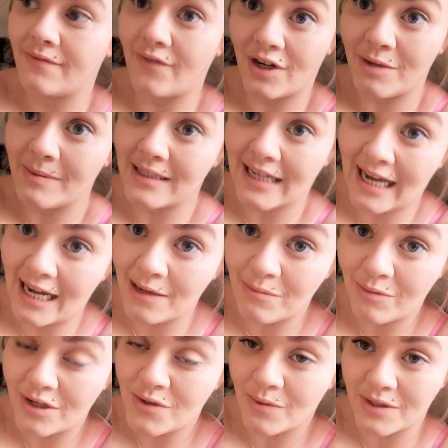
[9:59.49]
following the
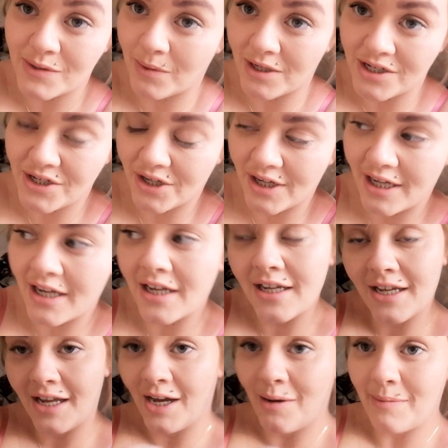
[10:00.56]
Cambridge one-to-one diet.
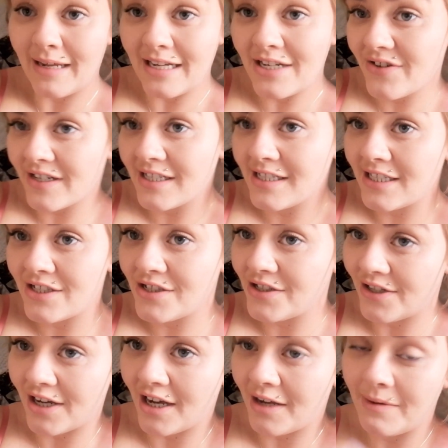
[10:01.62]
I'd be interested to know.